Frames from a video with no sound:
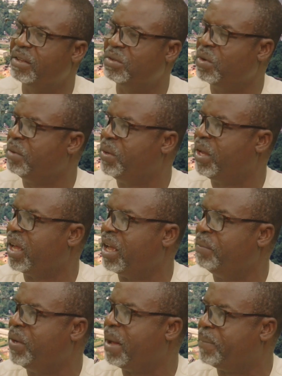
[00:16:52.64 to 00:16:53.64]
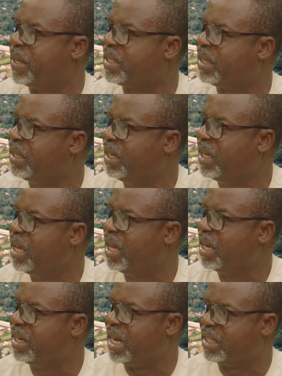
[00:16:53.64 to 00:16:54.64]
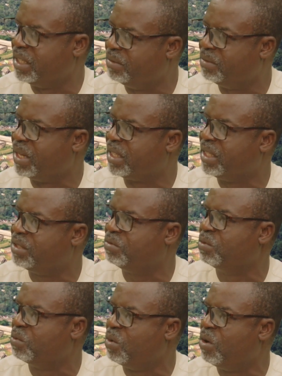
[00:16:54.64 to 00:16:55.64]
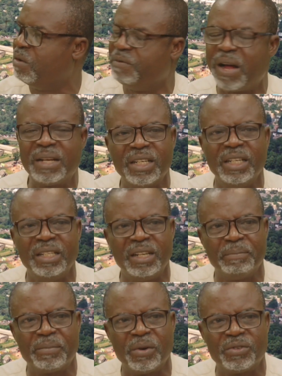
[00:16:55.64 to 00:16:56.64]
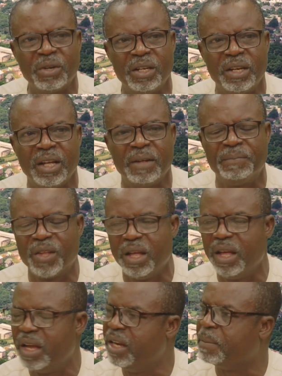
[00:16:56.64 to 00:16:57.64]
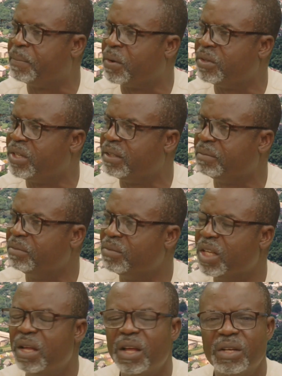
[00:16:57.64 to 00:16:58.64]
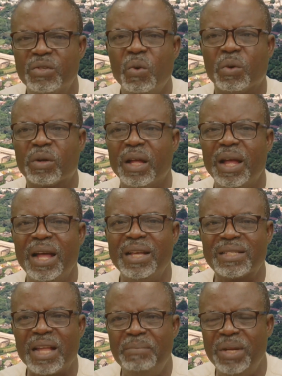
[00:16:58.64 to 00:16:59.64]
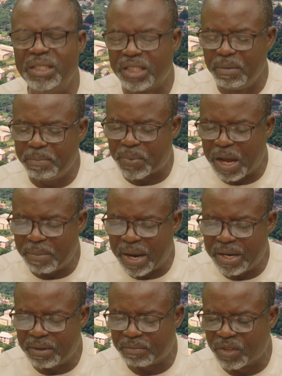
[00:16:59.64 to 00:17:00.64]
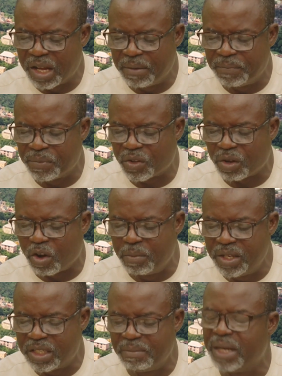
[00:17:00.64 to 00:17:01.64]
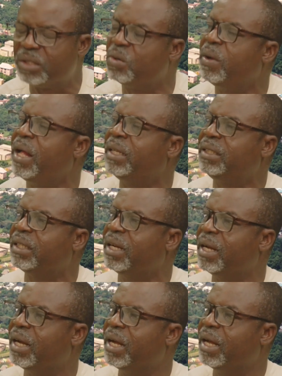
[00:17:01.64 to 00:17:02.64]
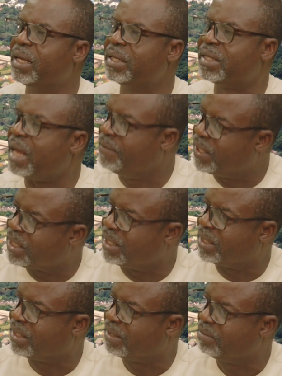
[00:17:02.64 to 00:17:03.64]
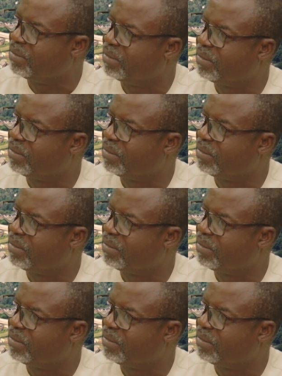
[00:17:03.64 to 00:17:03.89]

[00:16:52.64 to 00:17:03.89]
to a bigger person that is more vast in the process. So establishing primary community mental health services